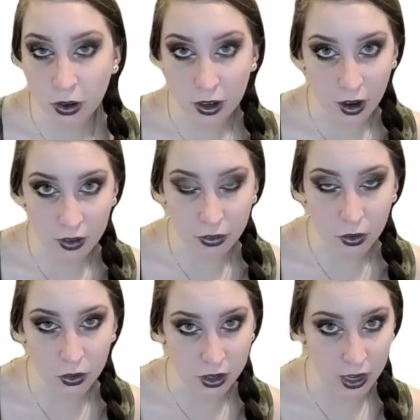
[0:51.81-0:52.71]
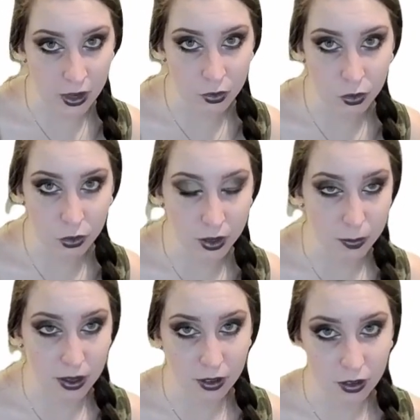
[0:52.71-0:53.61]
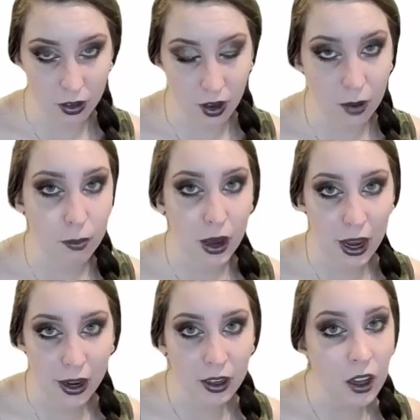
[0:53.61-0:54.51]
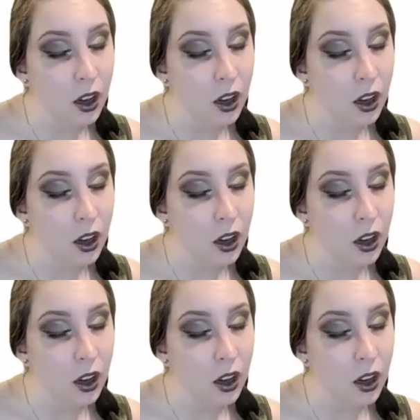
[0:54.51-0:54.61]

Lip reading: an iPhone, an Android, a PC, a Mac,